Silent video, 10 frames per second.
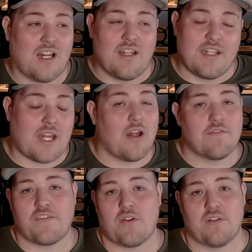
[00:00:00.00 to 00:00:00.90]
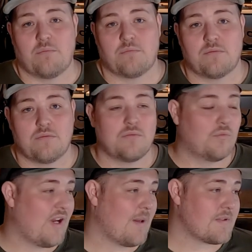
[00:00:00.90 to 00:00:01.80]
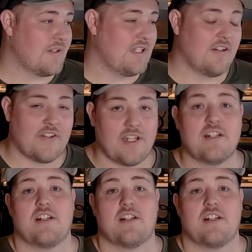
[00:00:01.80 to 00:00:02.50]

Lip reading: you can't fault them. We absolutely love it